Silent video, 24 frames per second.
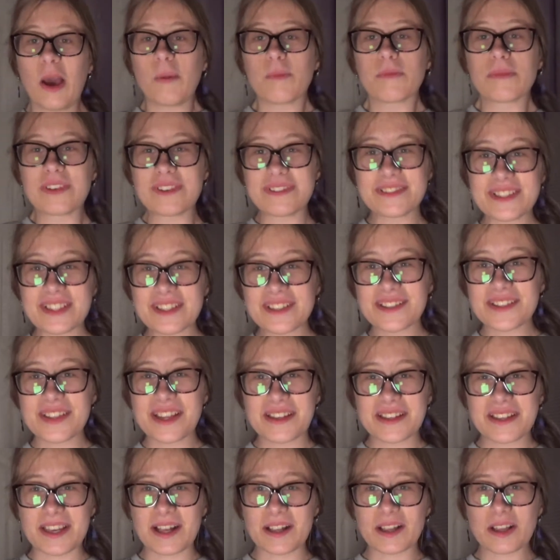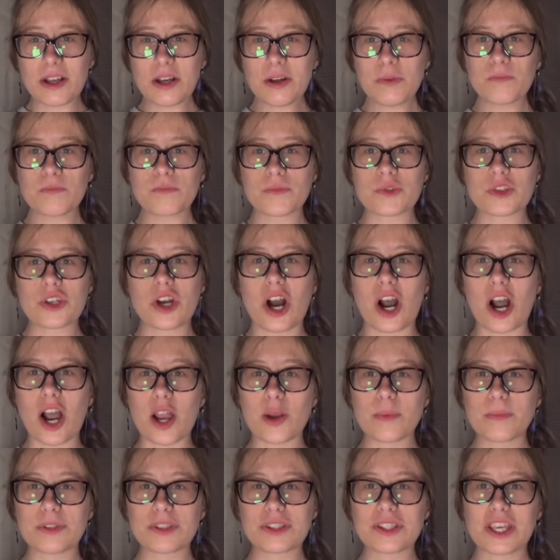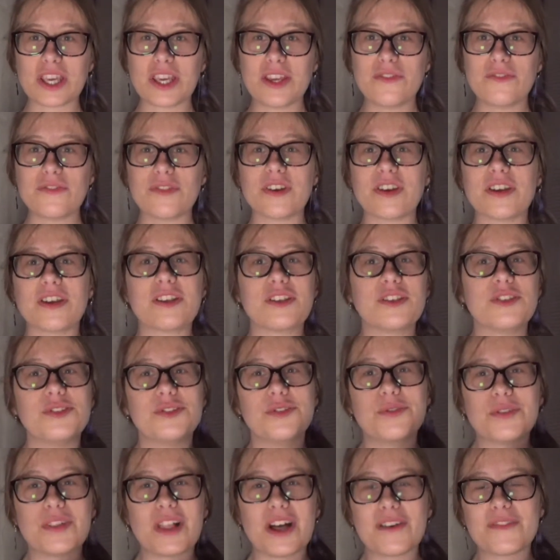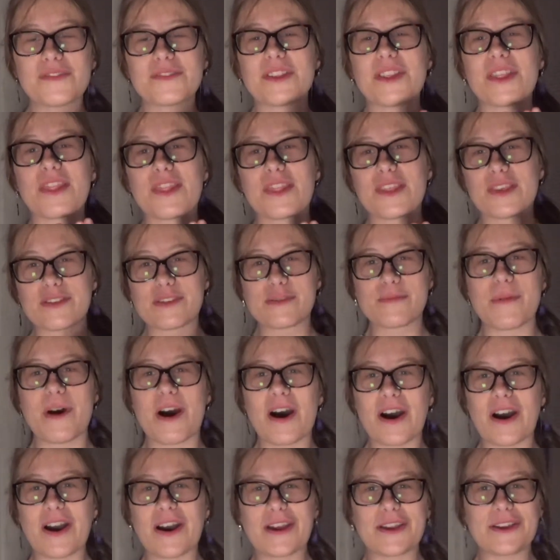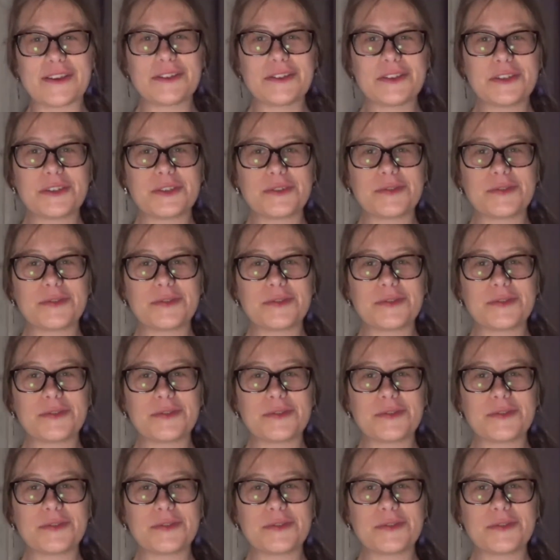Princess Daniela, I believe you left this behind.